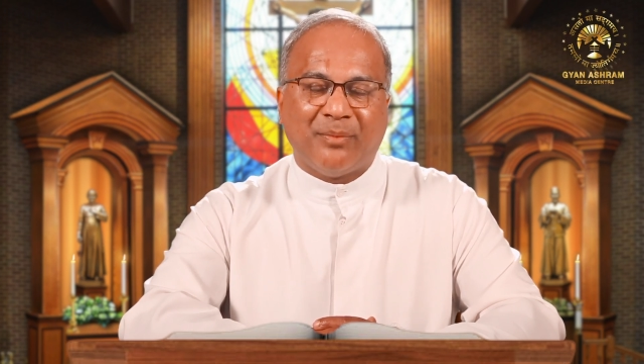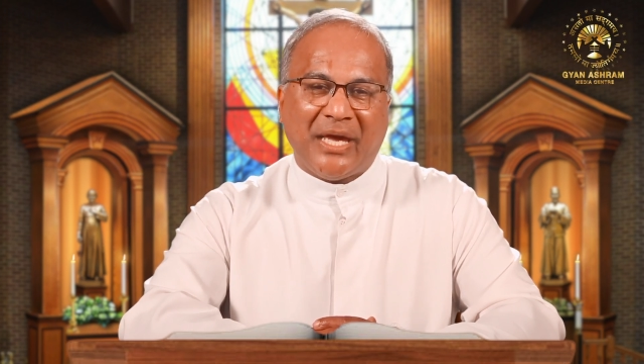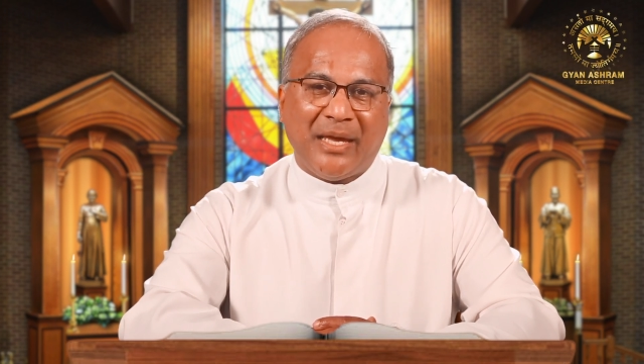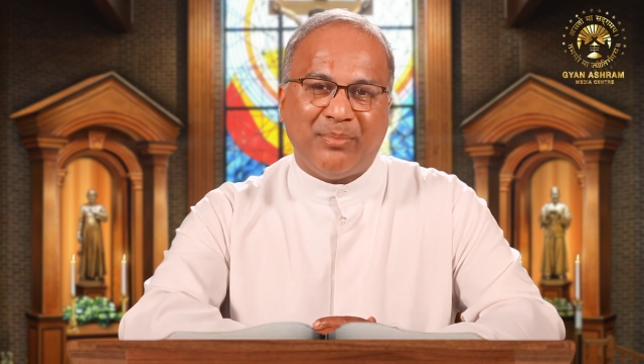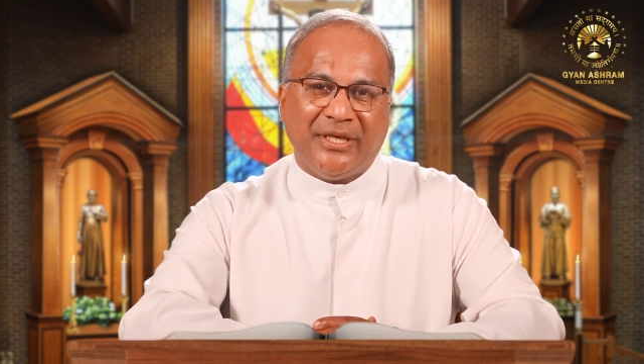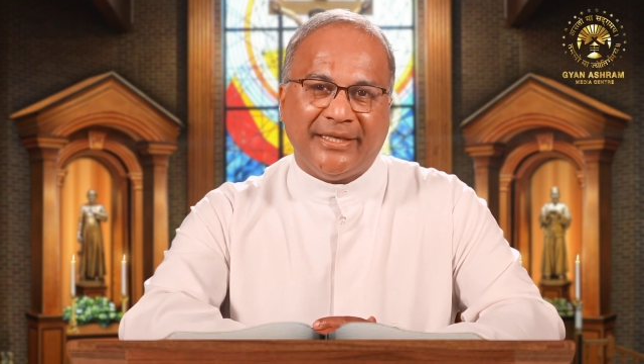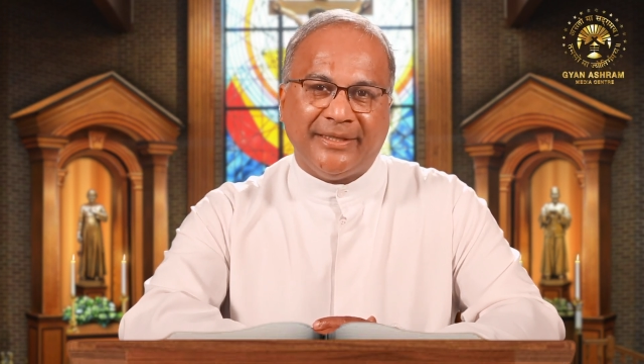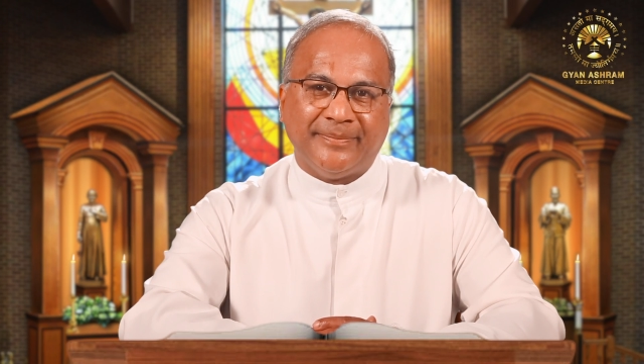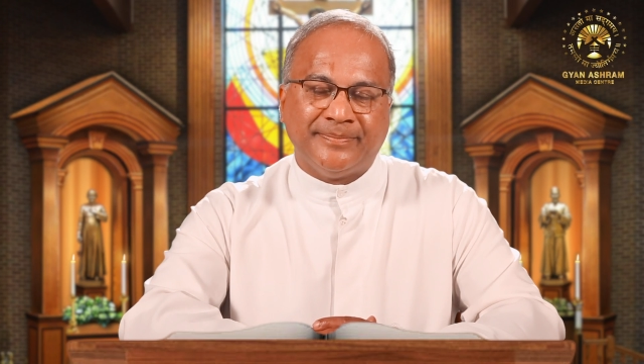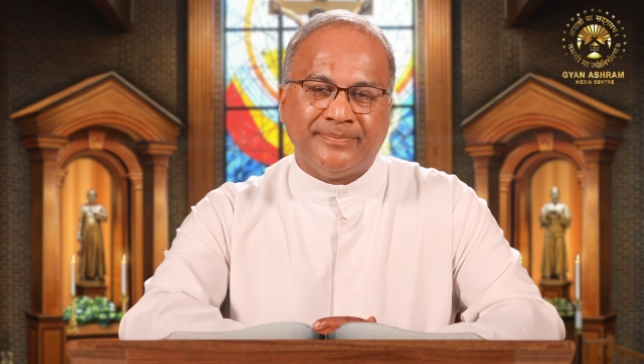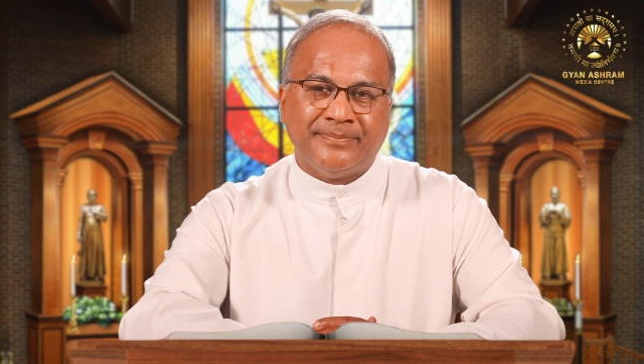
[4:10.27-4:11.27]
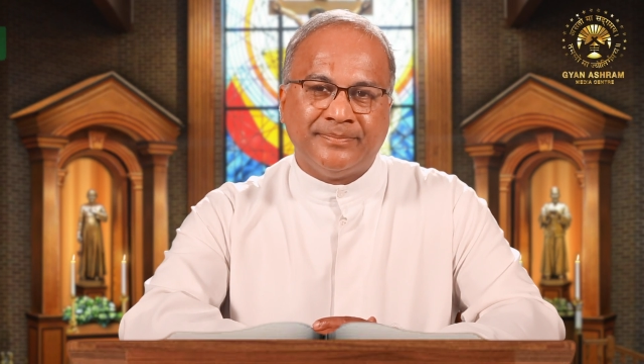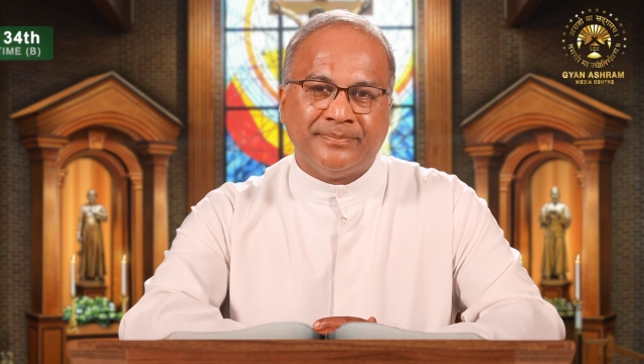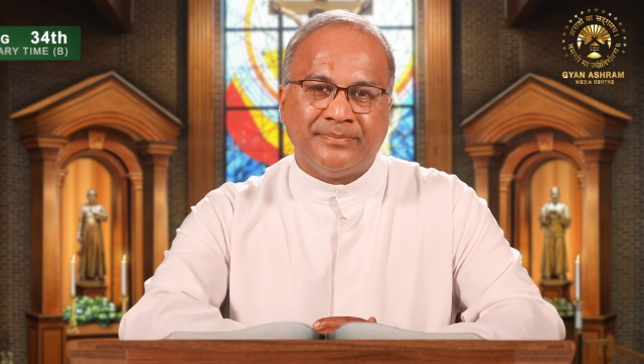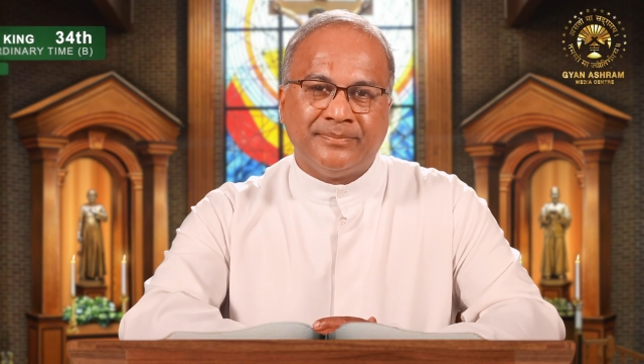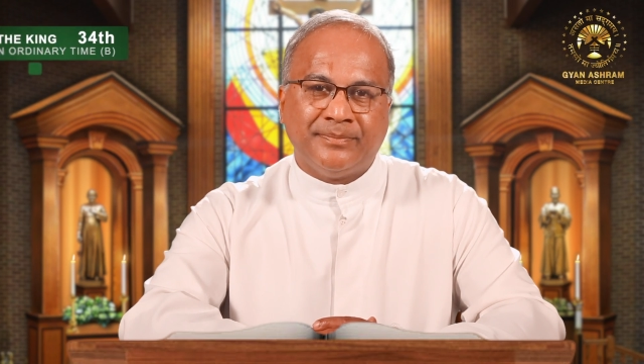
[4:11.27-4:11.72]
baby,
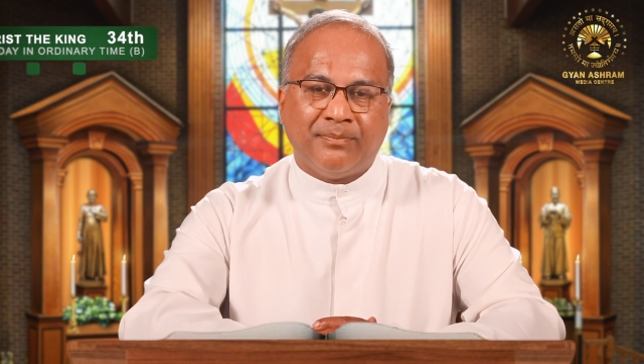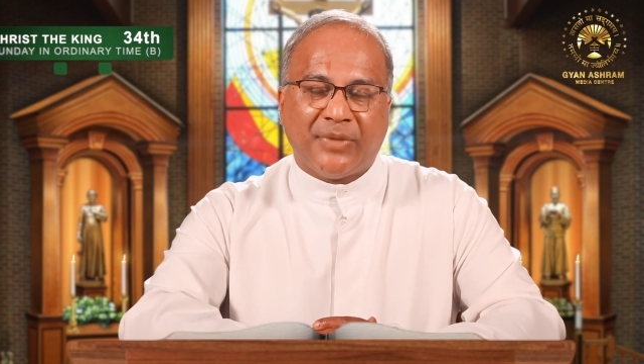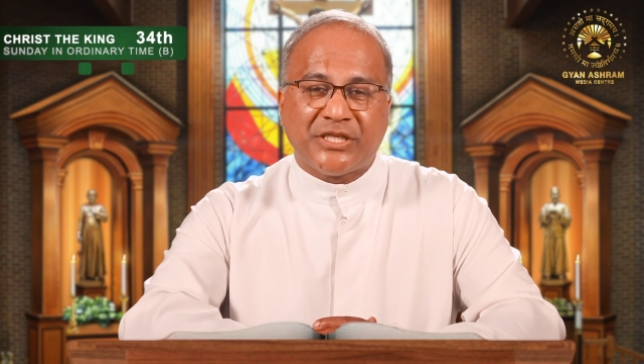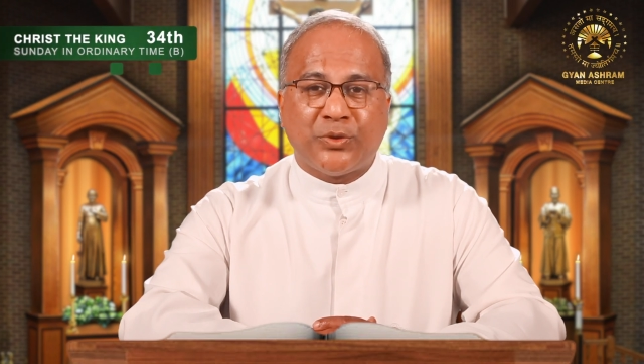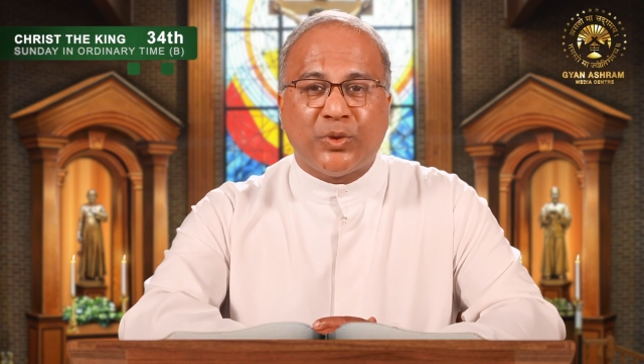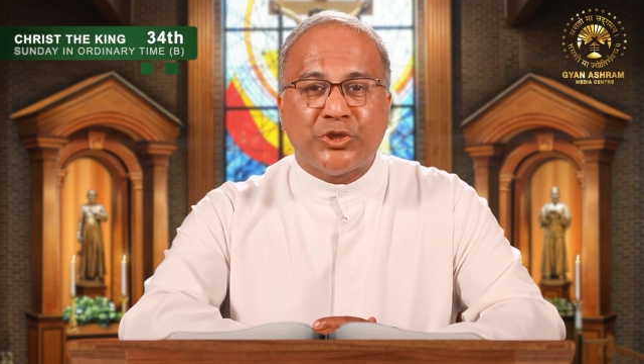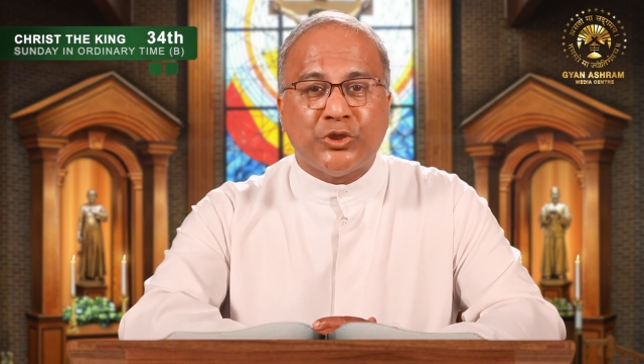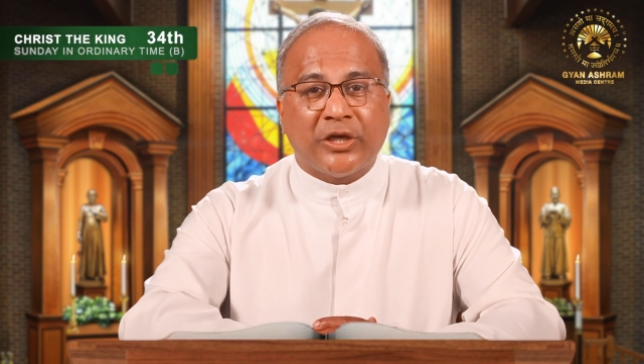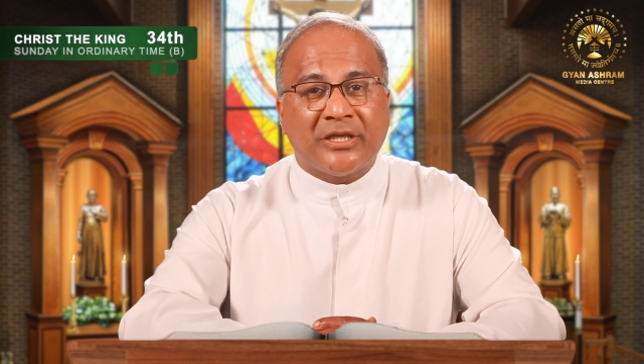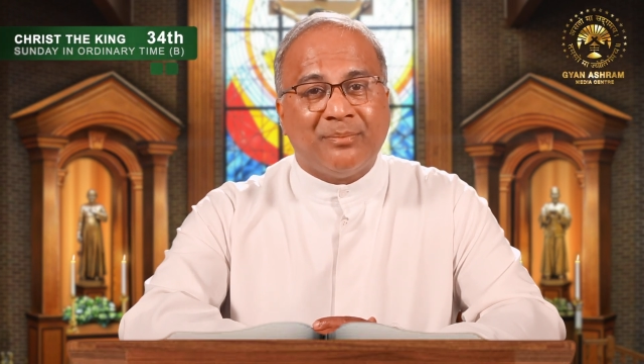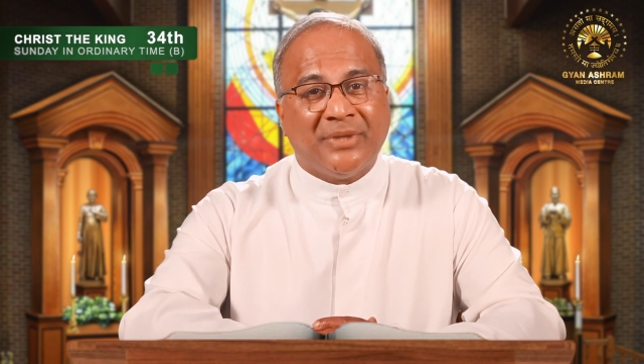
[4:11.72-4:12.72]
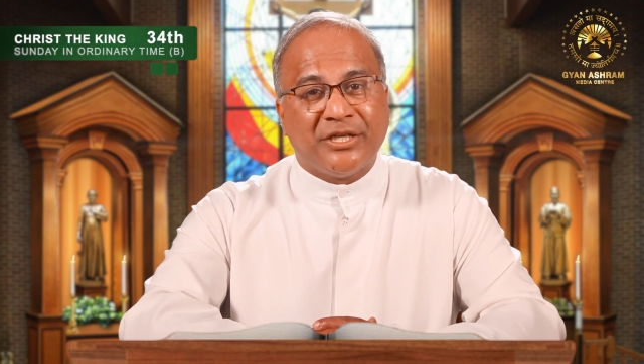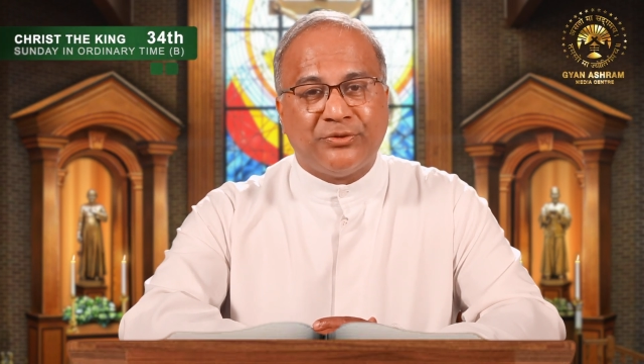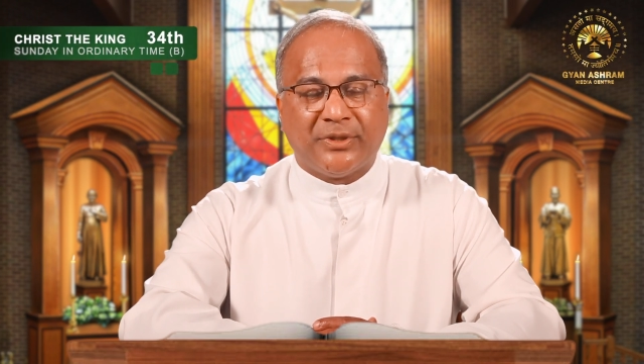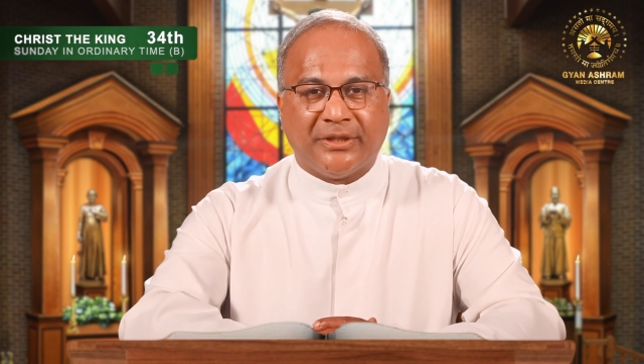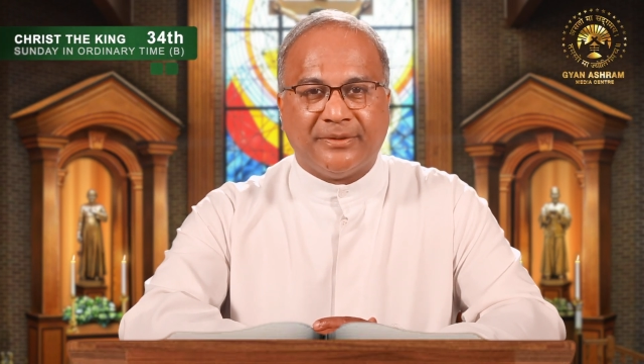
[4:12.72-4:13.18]
but she was not a
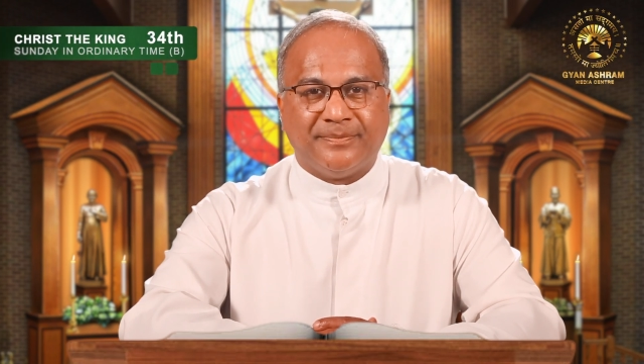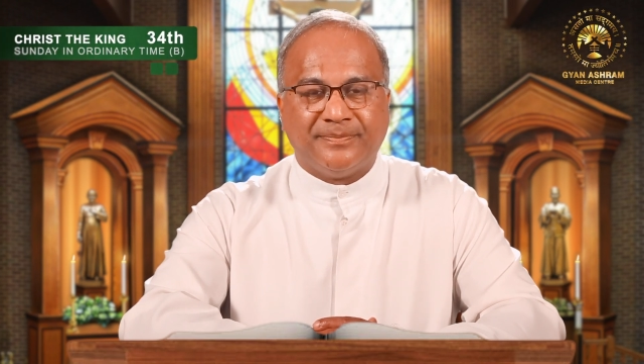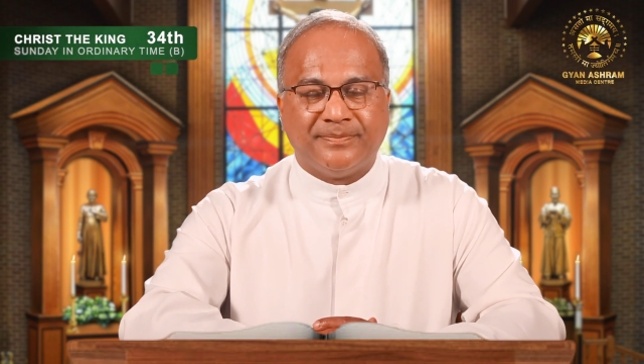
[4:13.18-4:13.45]
murderer.